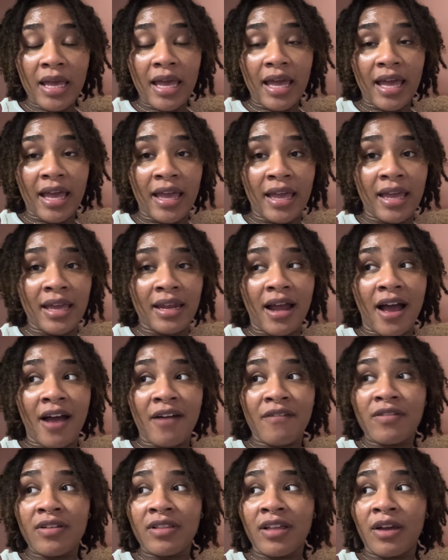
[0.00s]
And I
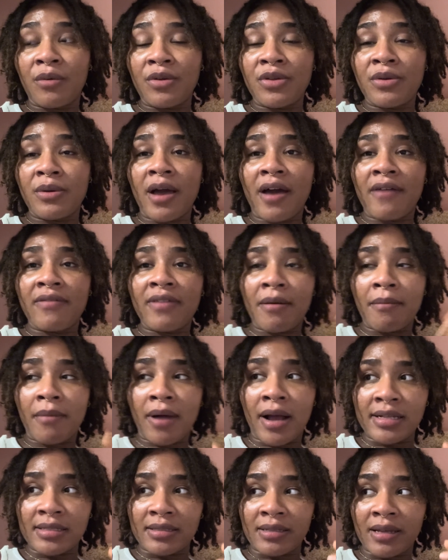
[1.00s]
feel like when you have that
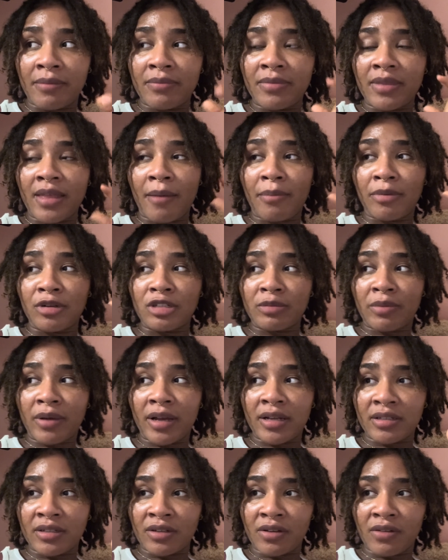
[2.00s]
mindset, that
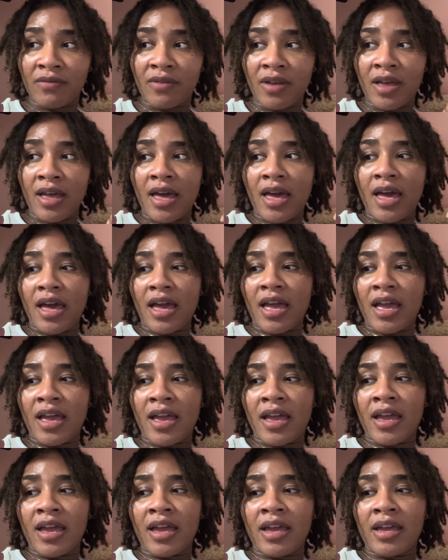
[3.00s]
perspective,
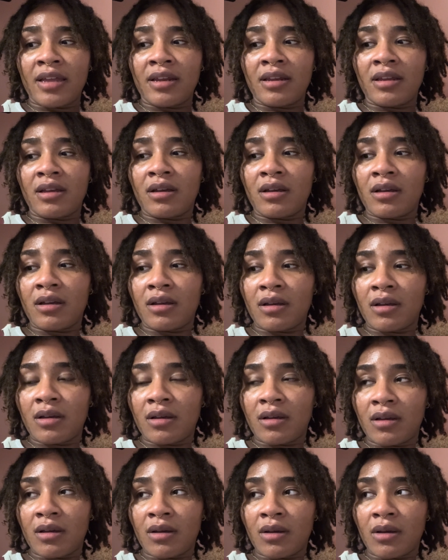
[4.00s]
and
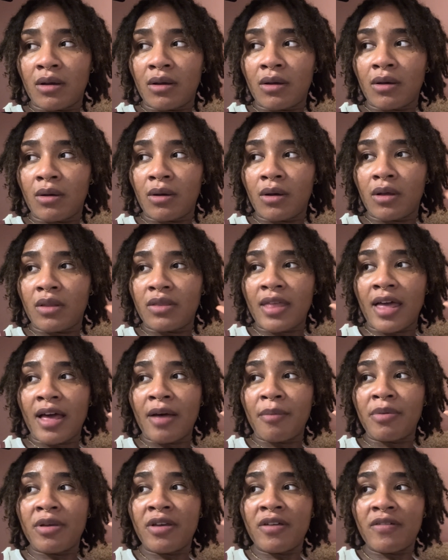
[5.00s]

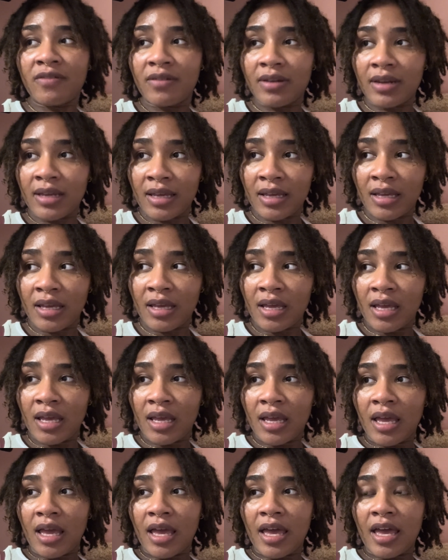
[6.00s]
that epiphany,
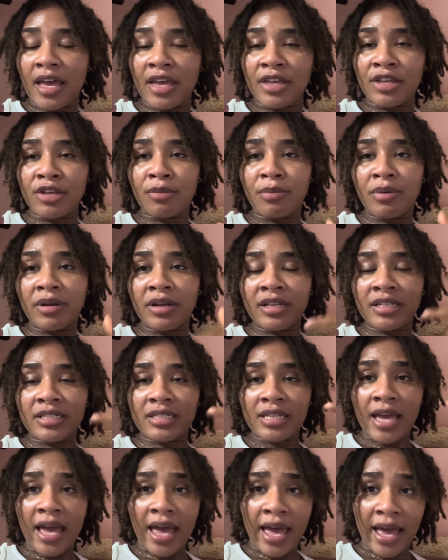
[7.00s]
and you put
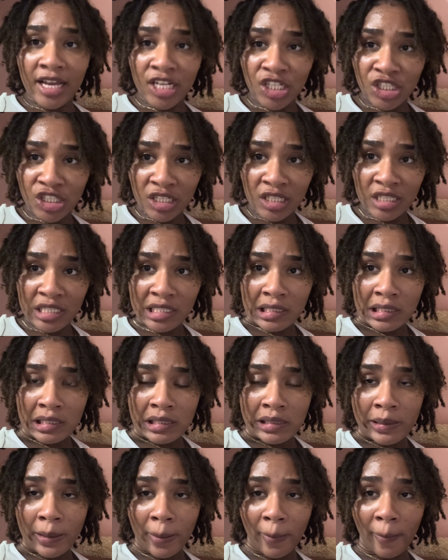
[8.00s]
into action,
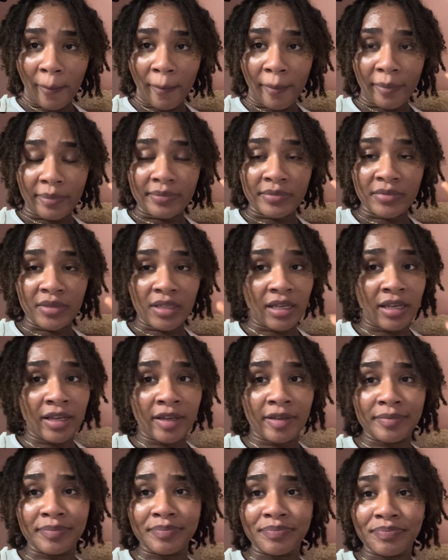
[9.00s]

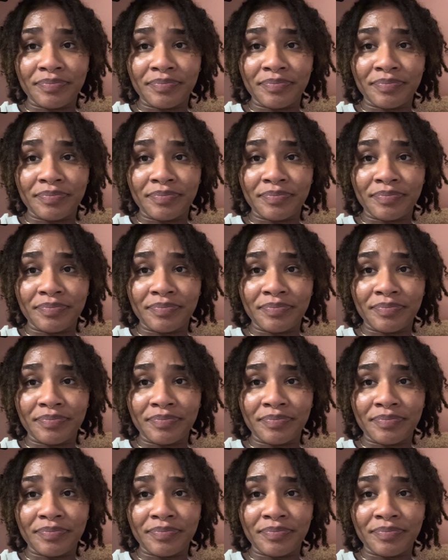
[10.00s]
then